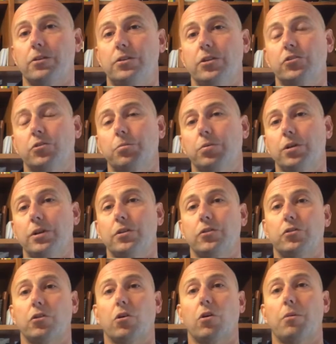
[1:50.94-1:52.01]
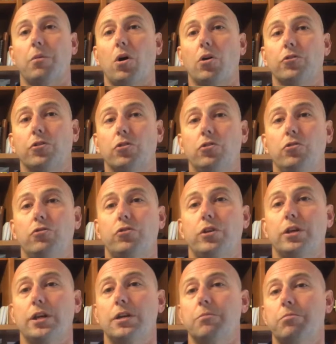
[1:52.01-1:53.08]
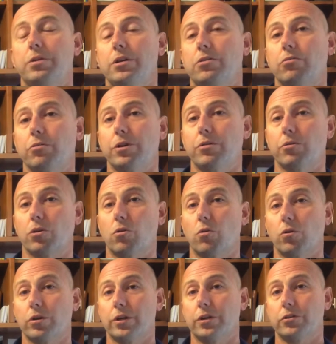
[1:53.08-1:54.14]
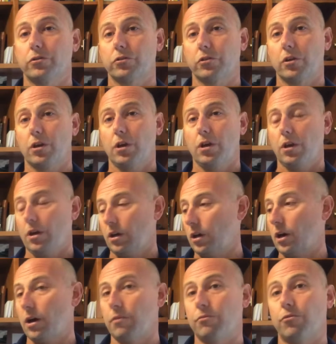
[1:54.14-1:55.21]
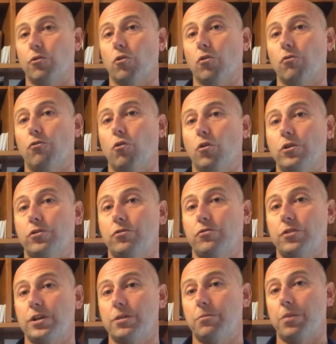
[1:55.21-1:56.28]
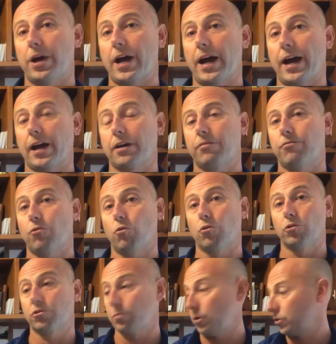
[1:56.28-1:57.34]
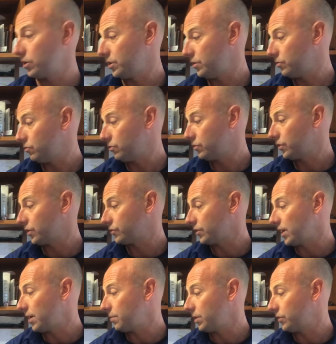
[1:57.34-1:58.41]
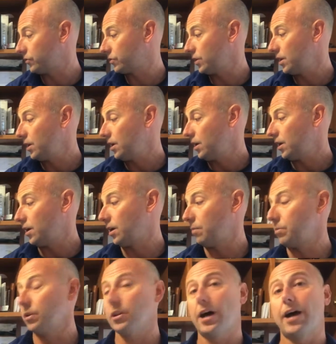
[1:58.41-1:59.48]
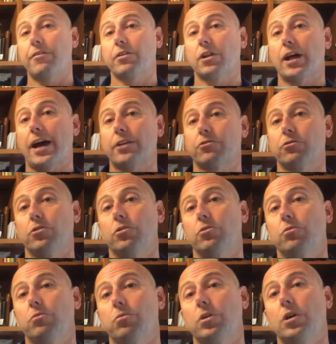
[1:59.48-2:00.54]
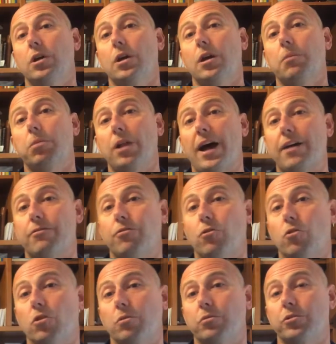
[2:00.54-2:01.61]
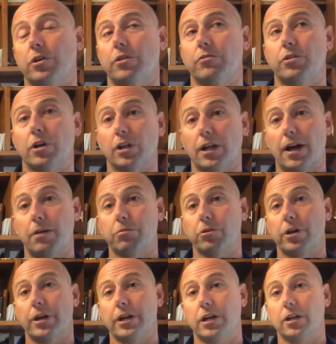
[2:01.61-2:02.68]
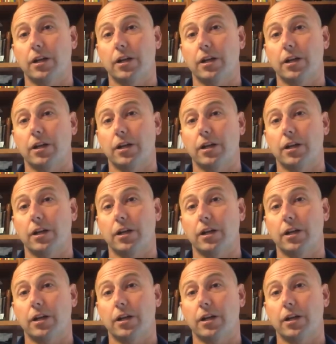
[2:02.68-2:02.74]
discipline, so I'm also using MP3 recordings for voice feedback for spoken assignments. The live classroom platforms of Collaborate